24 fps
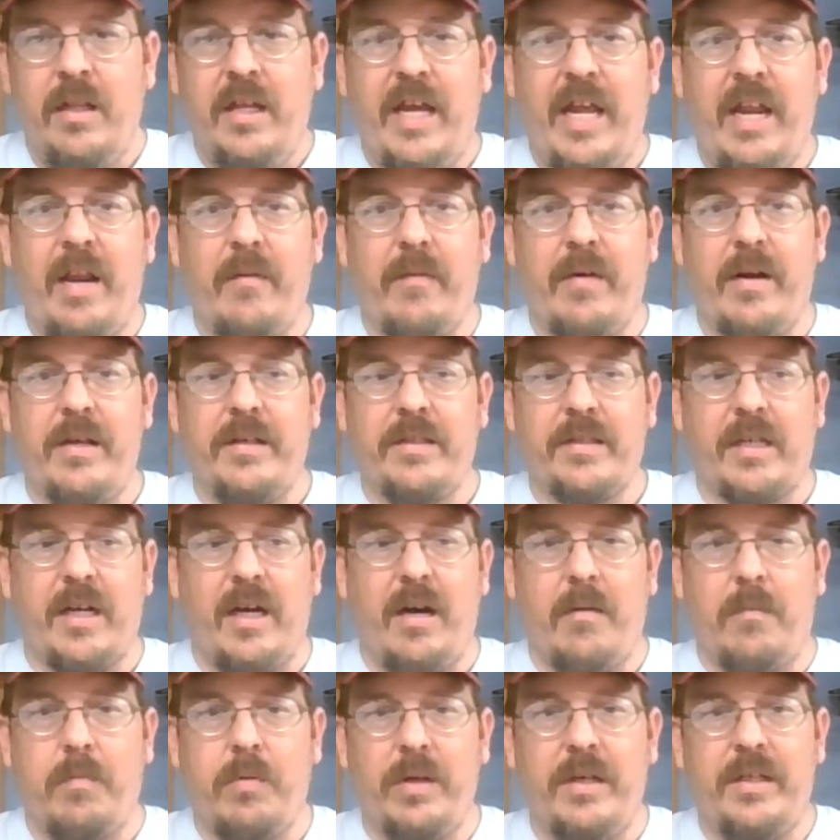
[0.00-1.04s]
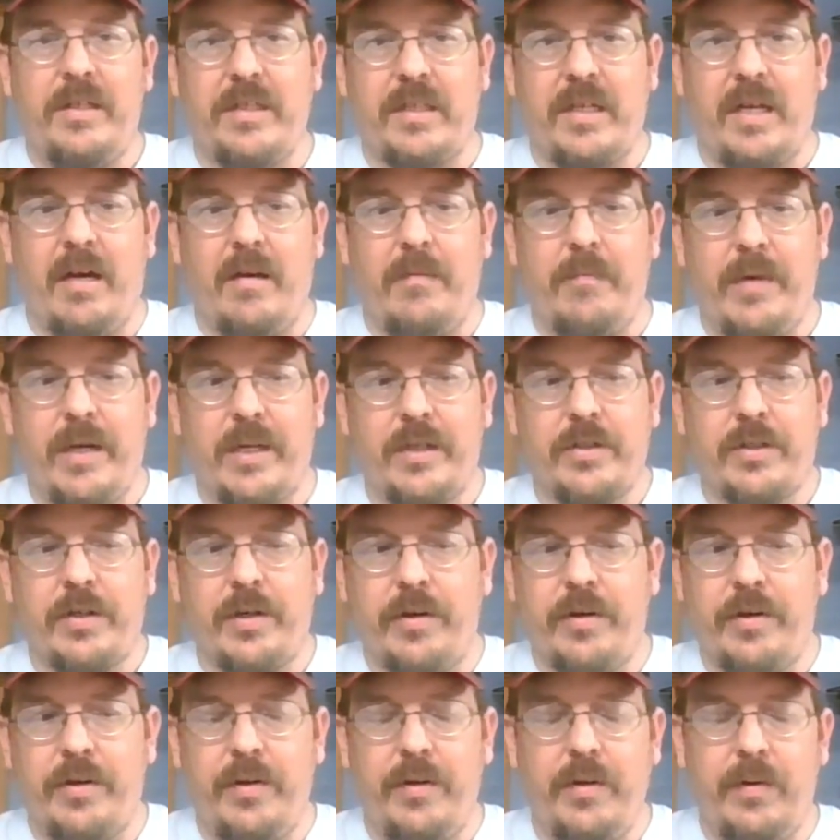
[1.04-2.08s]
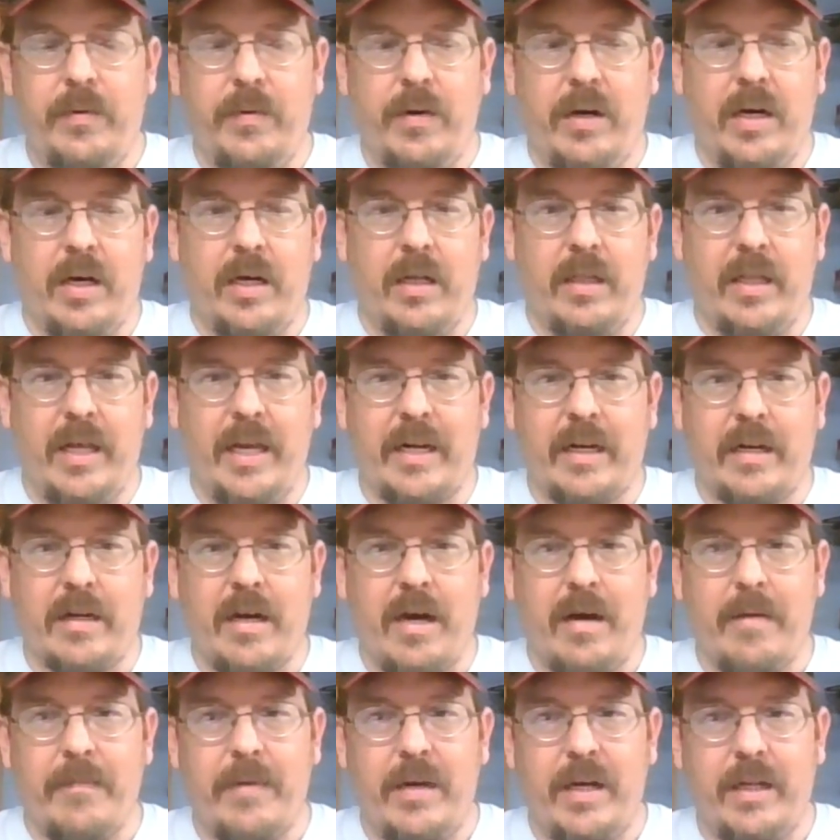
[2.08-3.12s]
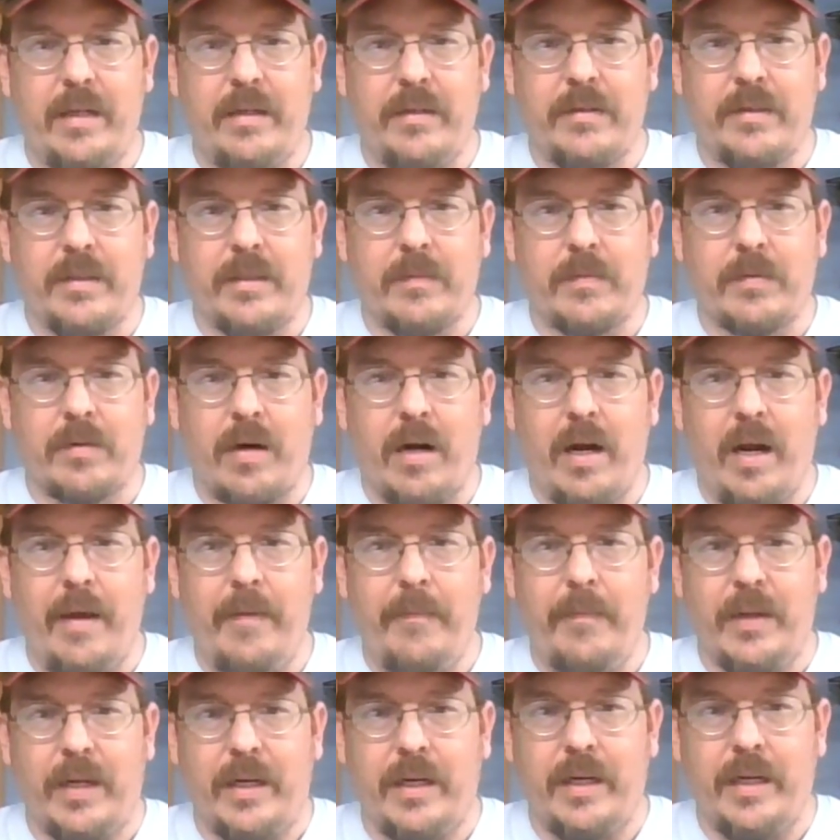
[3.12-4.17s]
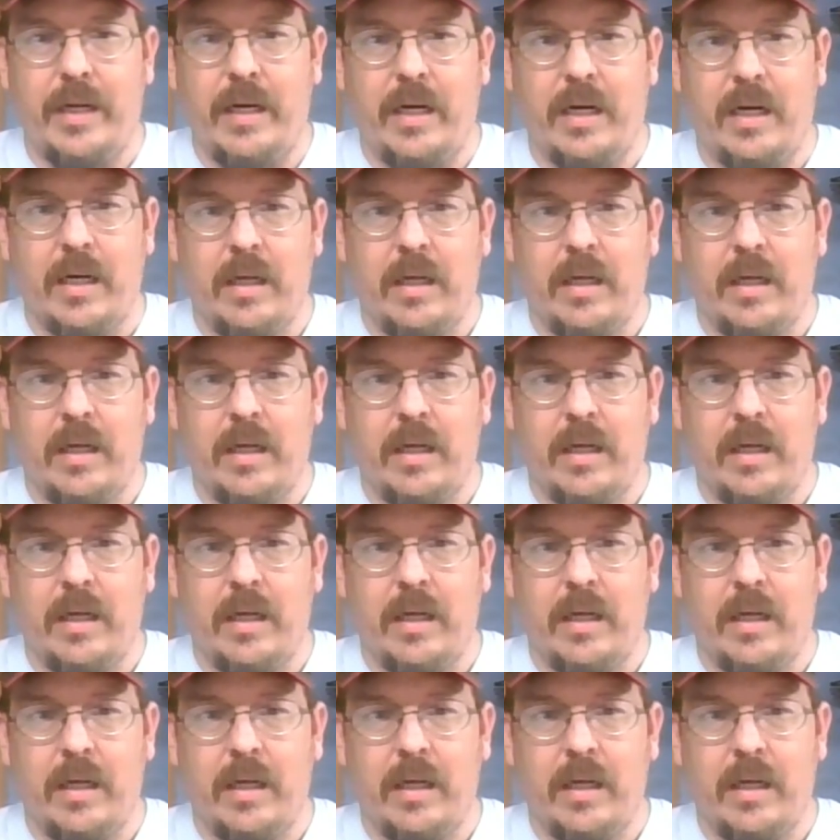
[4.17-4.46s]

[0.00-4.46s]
anyways, please make sure you like, comment, and subscribe, and